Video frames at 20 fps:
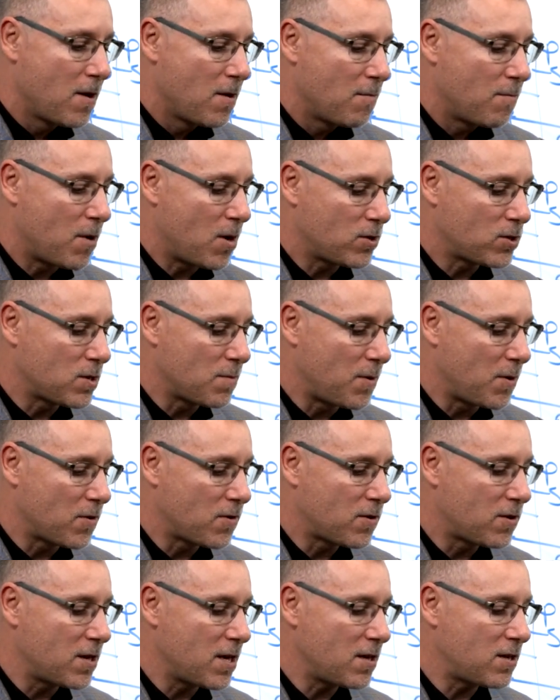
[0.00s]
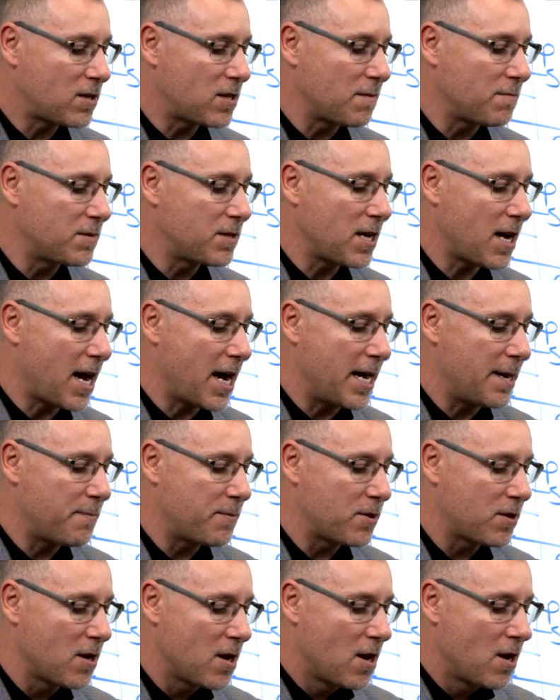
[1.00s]
Multiple system
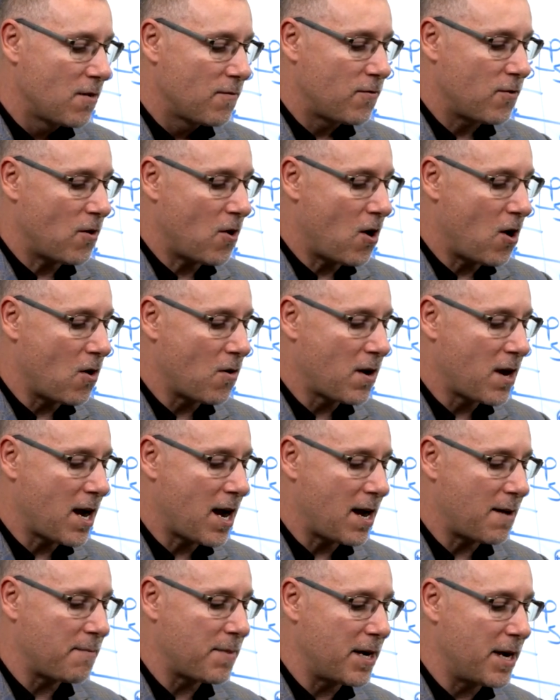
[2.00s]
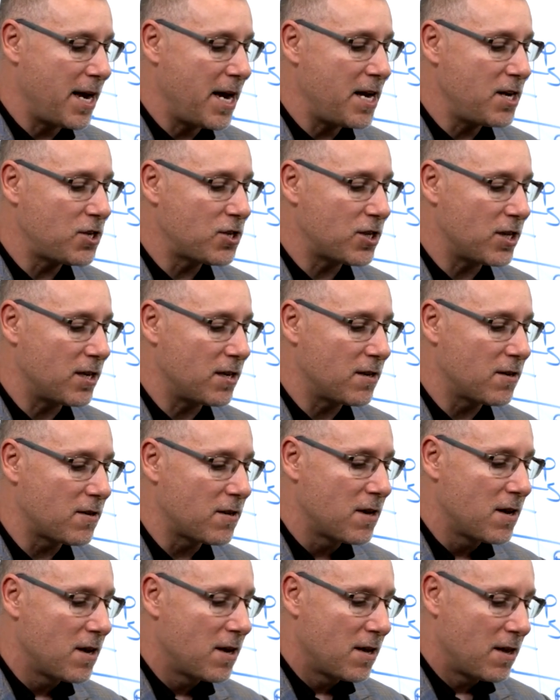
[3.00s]
types for all combinations
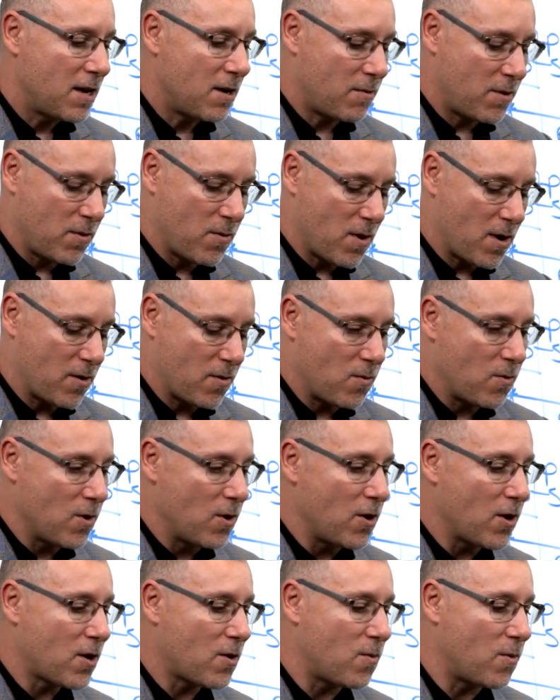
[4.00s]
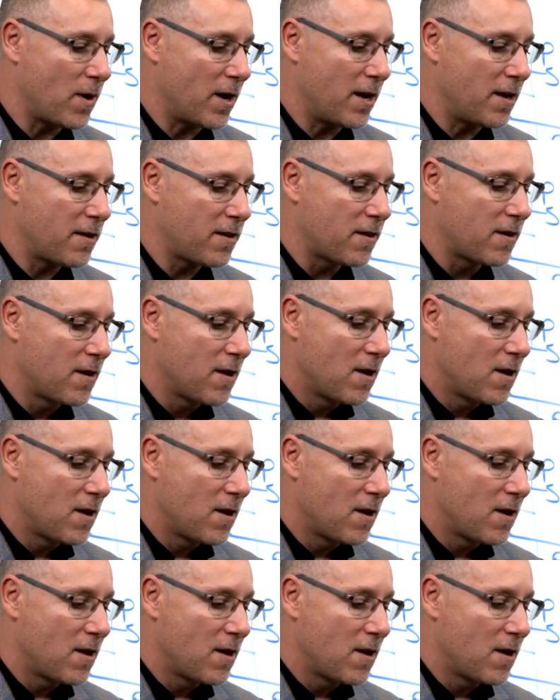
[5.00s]
that we want to work with.